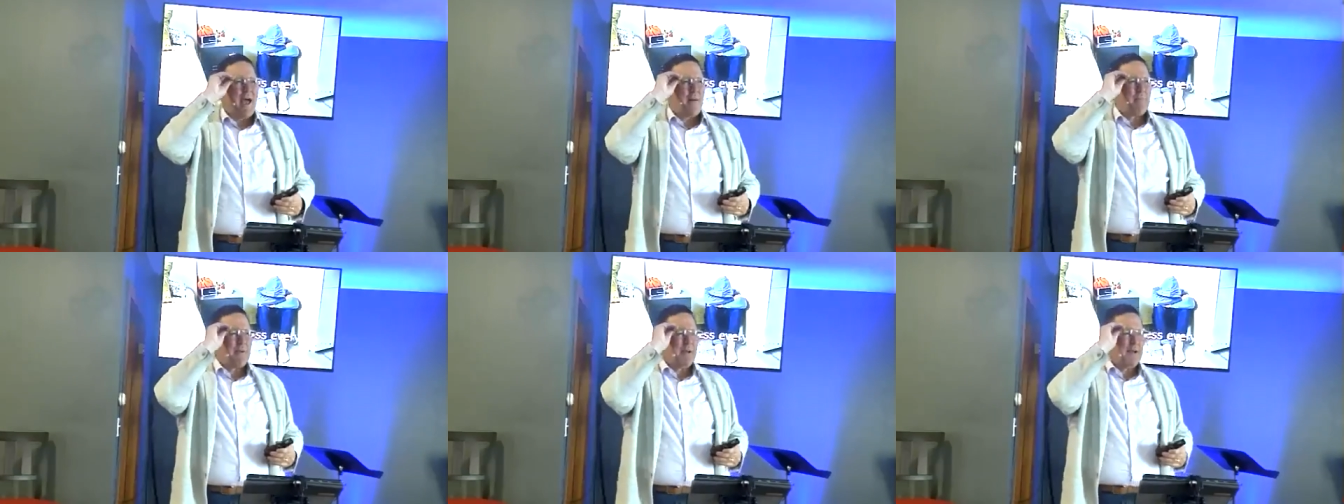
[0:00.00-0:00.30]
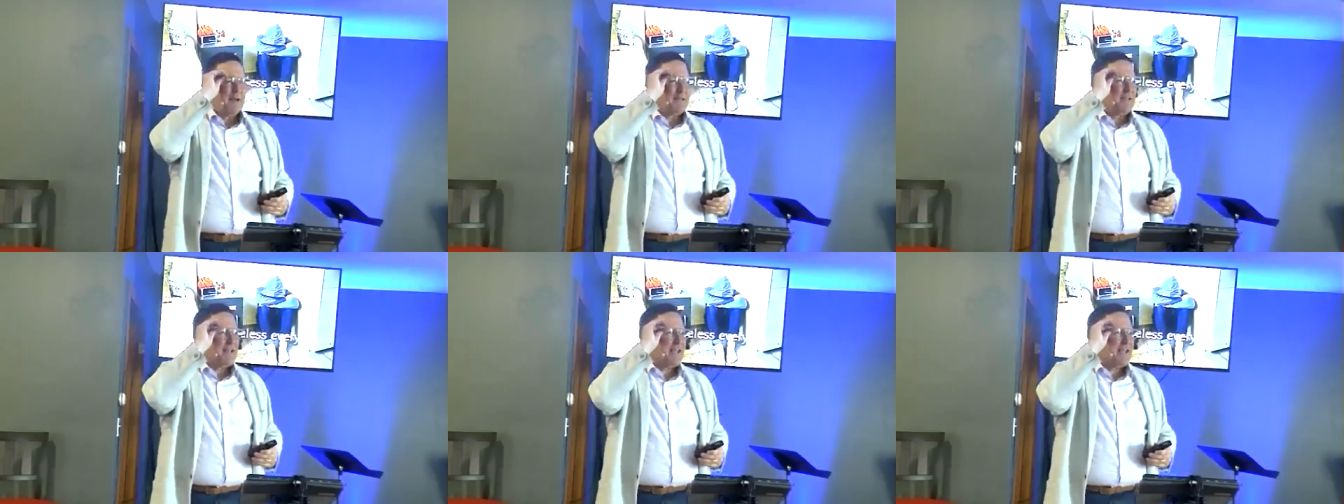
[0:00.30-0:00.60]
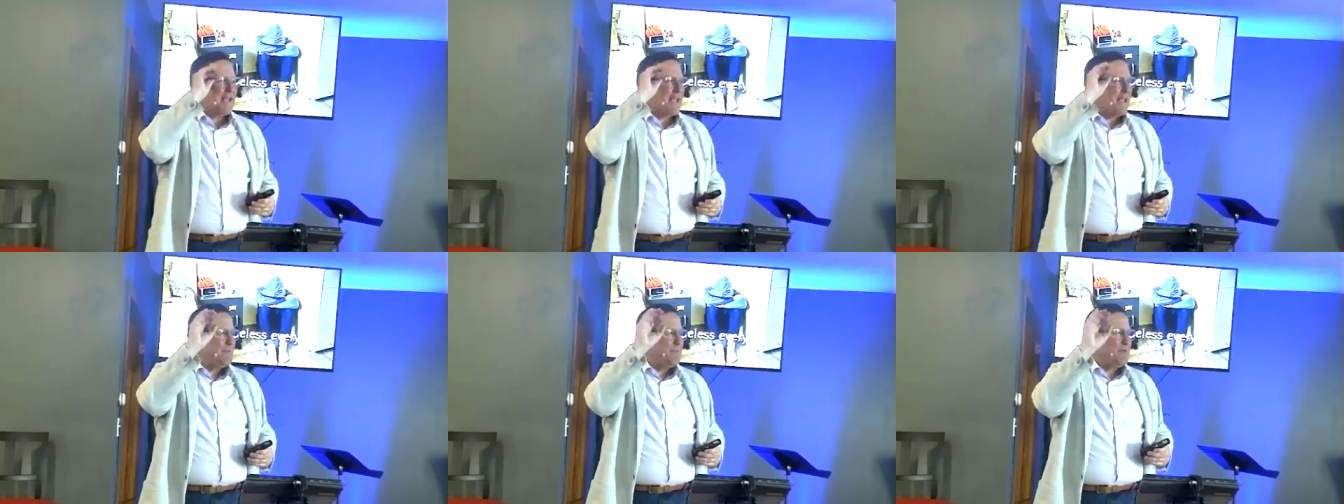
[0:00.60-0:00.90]
happening on
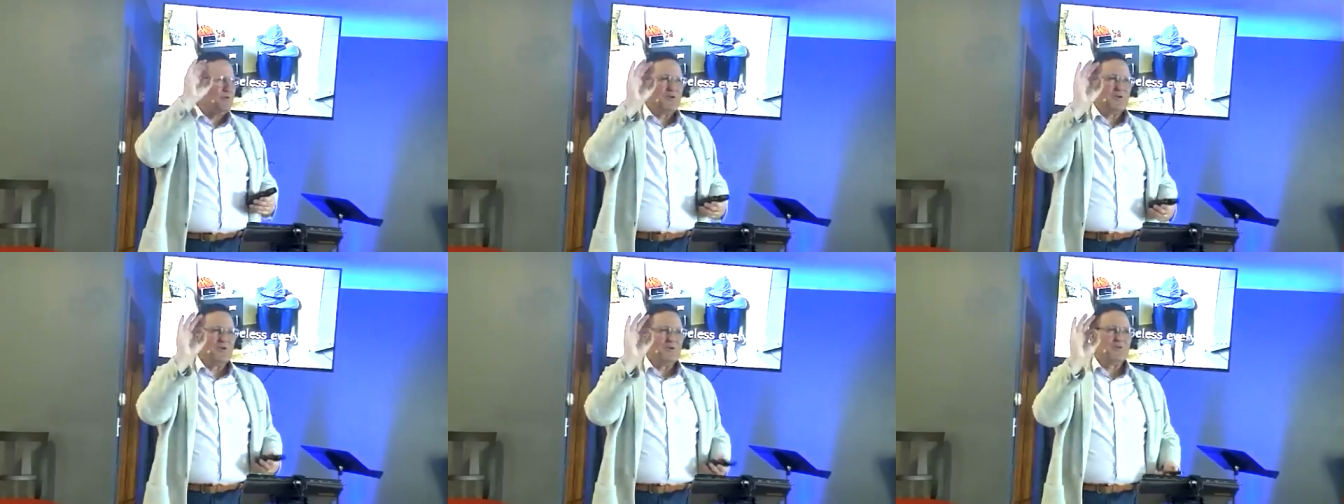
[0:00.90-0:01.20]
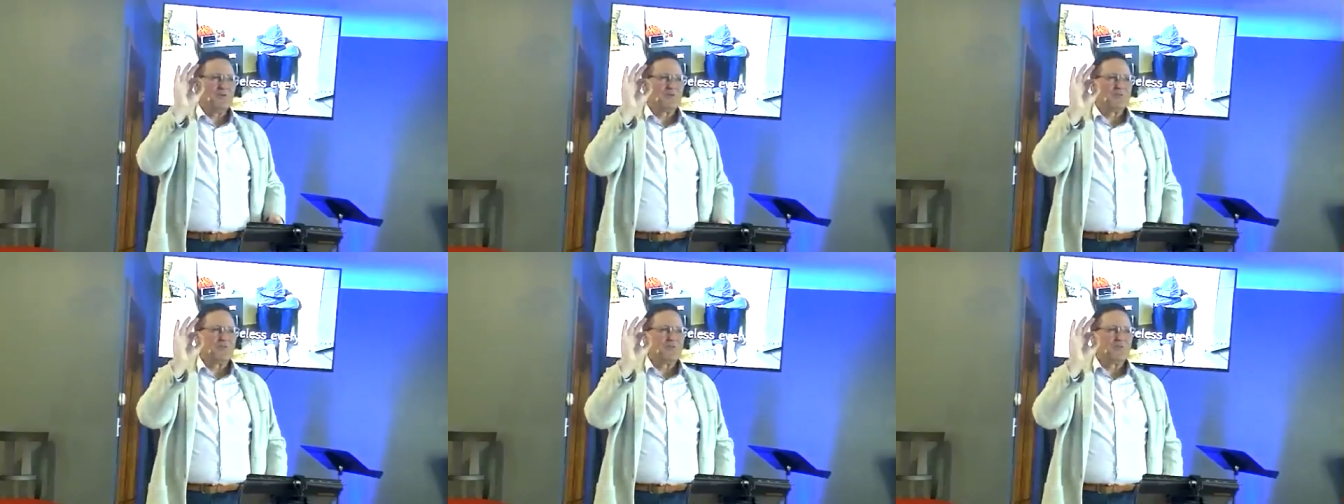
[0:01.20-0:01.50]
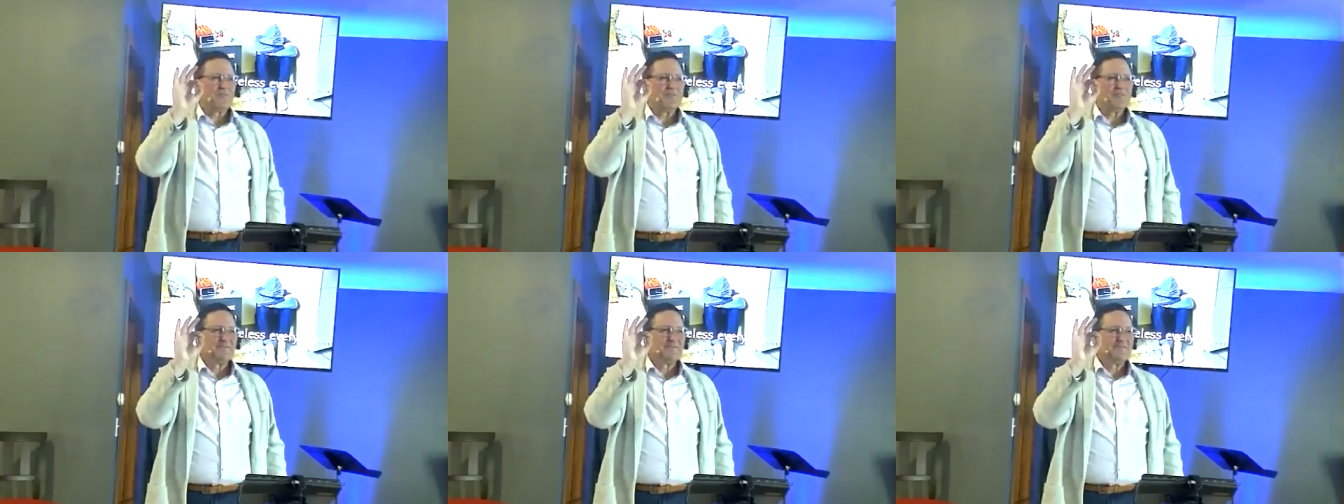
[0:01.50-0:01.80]
cable
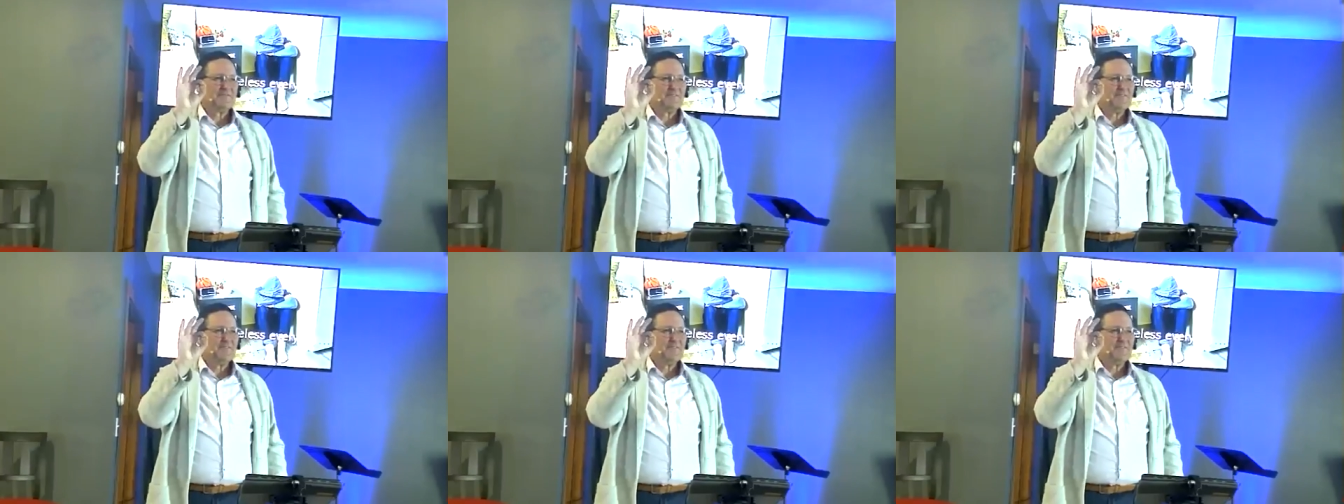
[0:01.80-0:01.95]
news